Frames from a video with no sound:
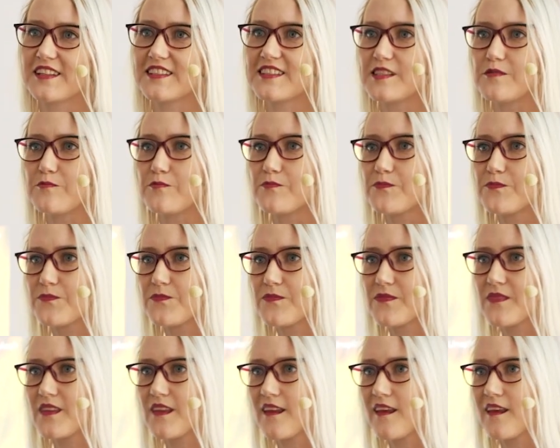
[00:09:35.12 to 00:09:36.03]
team.
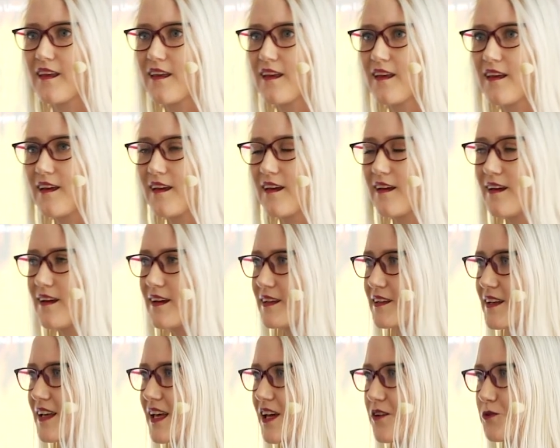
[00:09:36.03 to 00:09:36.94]

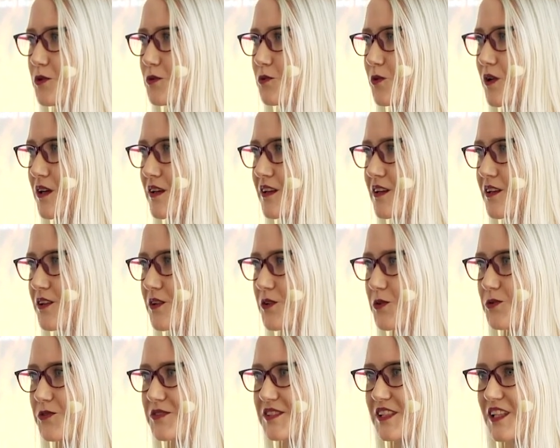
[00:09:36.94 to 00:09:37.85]
Everyone
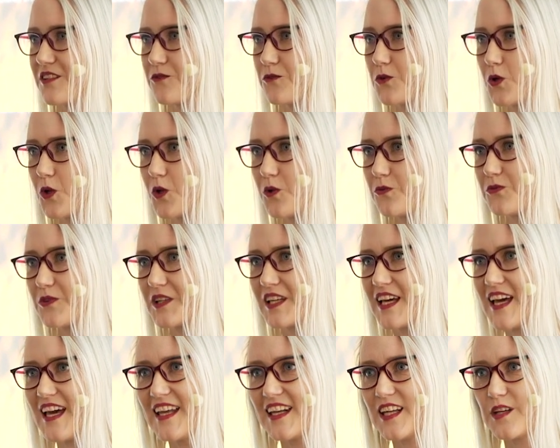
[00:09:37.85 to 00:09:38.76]
who's involved with
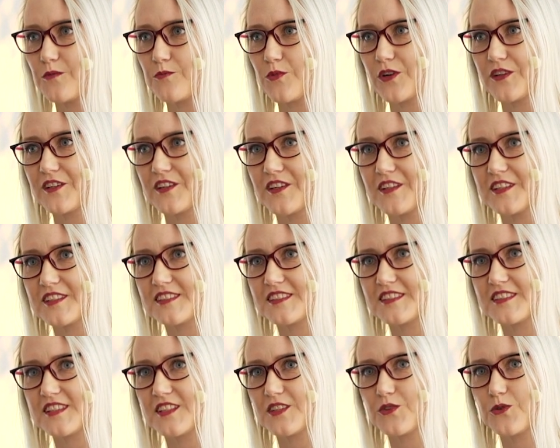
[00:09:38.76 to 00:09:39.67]
any
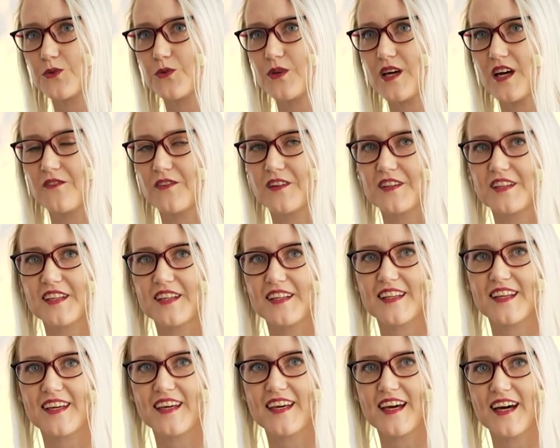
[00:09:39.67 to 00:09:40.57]
products do everything
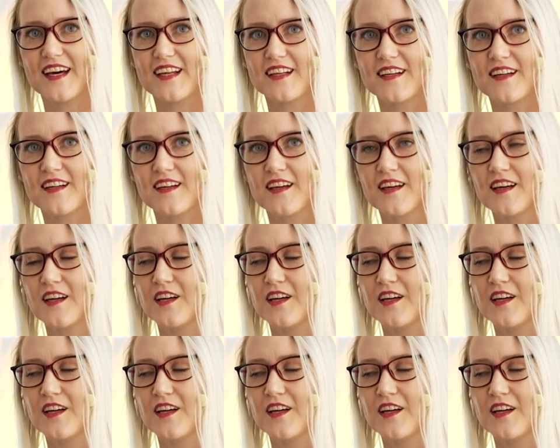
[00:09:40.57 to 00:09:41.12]
they can